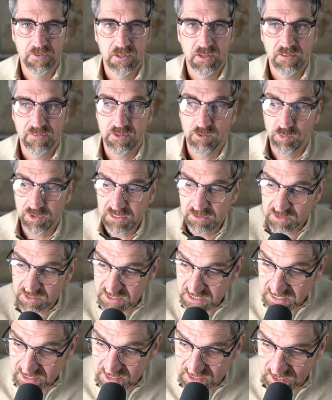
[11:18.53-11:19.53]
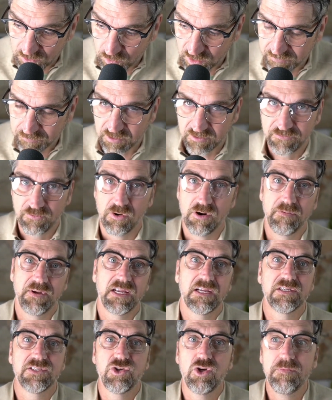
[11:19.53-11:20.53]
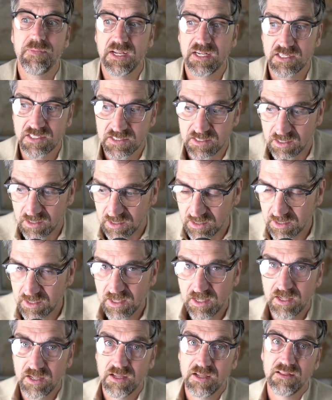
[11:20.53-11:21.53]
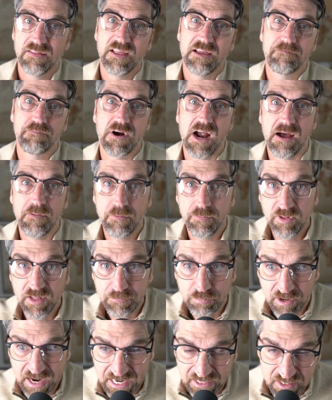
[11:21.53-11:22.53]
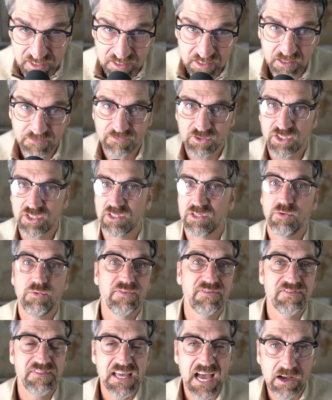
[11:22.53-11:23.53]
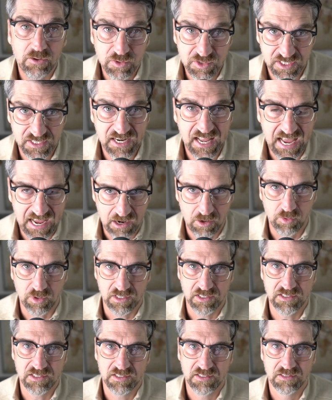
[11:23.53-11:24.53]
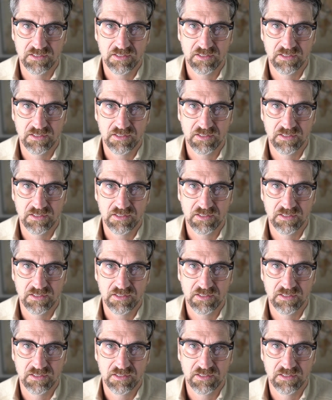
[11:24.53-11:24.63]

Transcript: That when you see someone performing a 2-minute song, they probably practiced it for 2,000 hours.